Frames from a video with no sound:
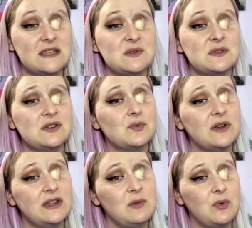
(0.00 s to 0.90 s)
This was a
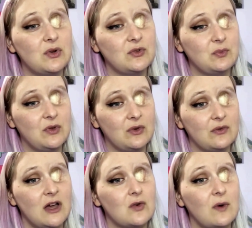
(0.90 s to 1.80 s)
really bold
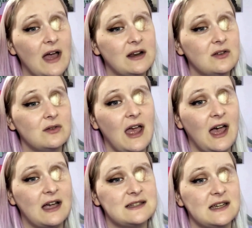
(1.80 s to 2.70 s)
move, a radical
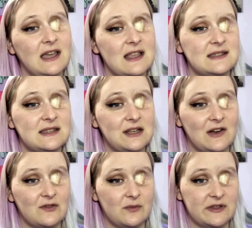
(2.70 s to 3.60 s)
act against the
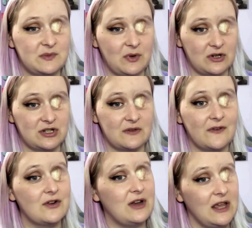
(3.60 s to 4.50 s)
government's push
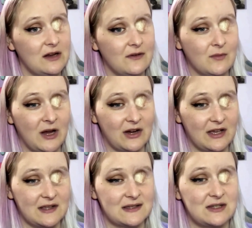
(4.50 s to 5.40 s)
for Native
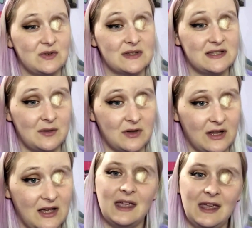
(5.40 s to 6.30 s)
Americans to
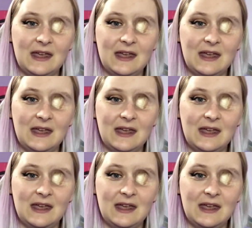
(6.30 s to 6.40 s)
assimilate.